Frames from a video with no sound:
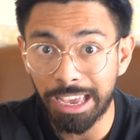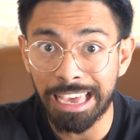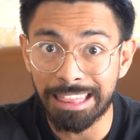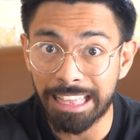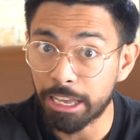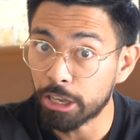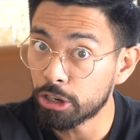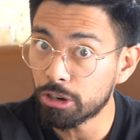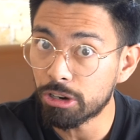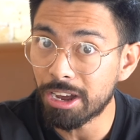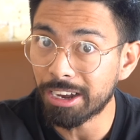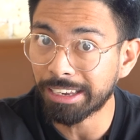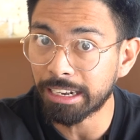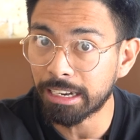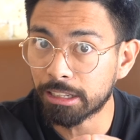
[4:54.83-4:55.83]
and that you're
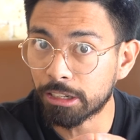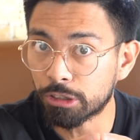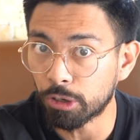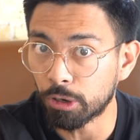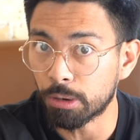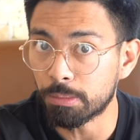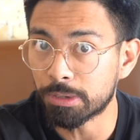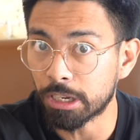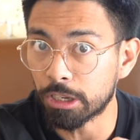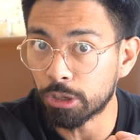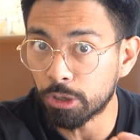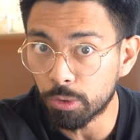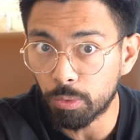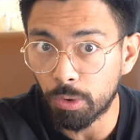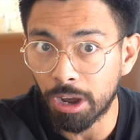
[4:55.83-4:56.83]
not getting the terms that
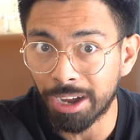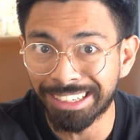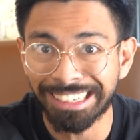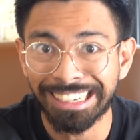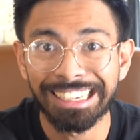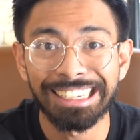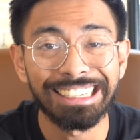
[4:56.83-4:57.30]
you want,